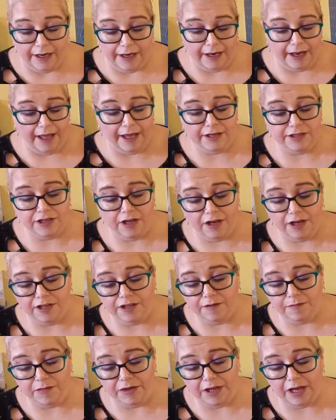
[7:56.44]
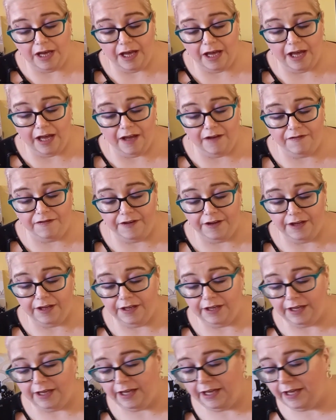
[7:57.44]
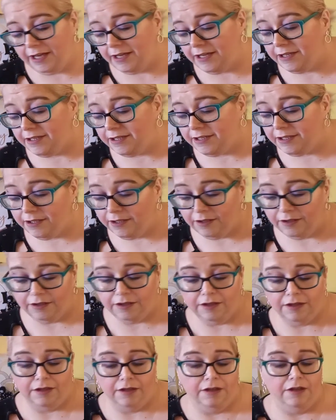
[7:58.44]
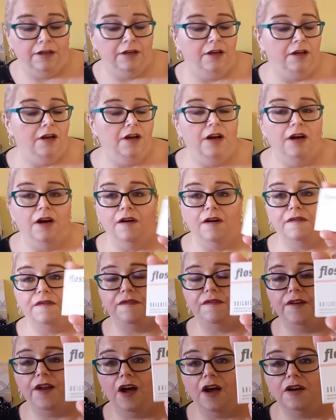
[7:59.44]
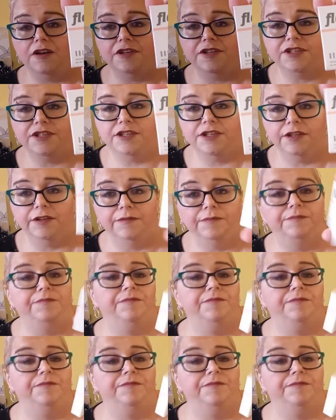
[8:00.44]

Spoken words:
Next item we have is floss,